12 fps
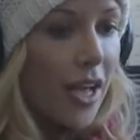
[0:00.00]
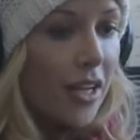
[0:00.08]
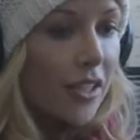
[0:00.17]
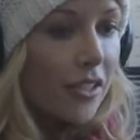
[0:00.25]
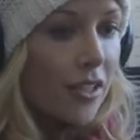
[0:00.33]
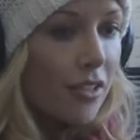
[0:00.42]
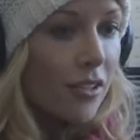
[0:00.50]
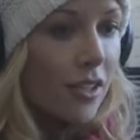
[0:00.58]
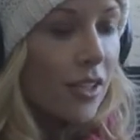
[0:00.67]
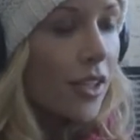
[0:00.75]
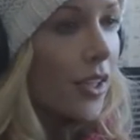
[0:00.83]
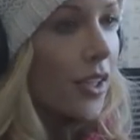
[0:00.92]
And so like the
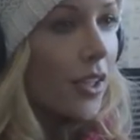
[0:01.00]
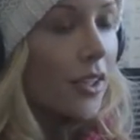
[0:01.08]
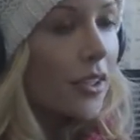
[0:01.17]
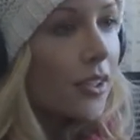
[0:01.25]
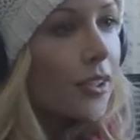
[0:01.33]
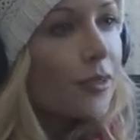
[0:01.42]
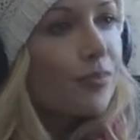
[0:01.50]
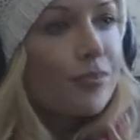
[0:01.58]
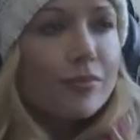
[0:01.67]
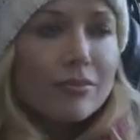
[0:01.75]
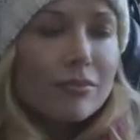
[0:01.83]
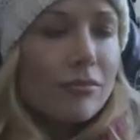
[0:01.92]
Vivids and those have
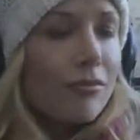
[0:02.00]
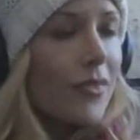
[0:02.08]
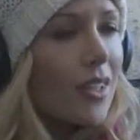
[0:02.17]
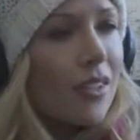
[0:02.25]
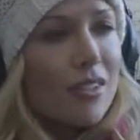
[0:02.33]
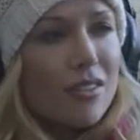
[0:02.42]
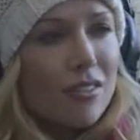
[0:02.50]
kind of gone.